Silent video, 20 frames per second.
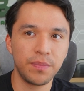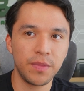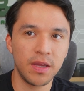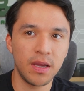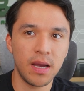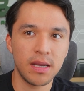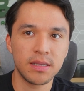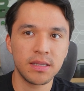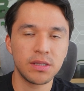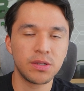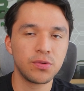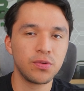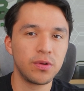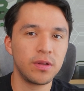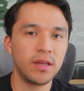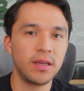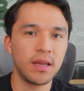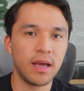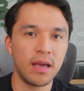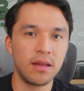It has a
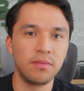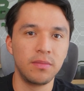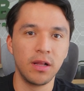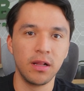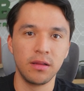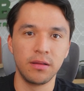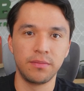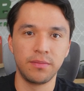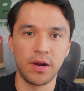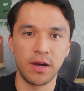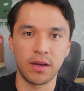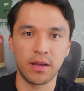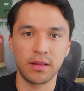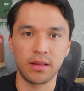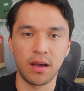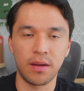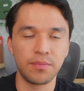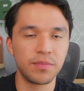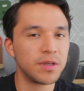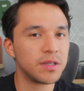29 million market
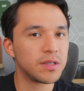cap.